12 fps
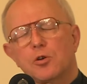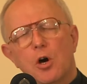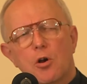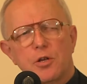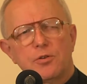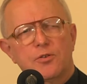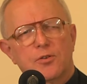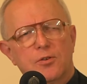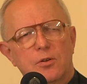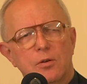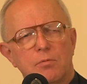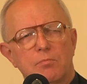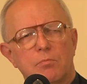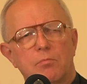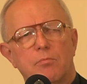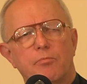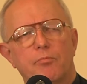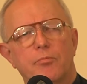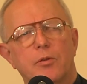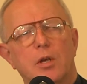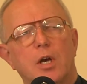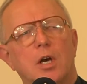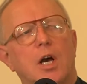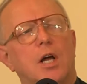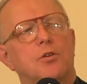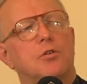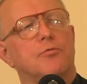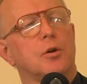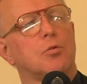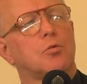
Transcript: Corinth and of the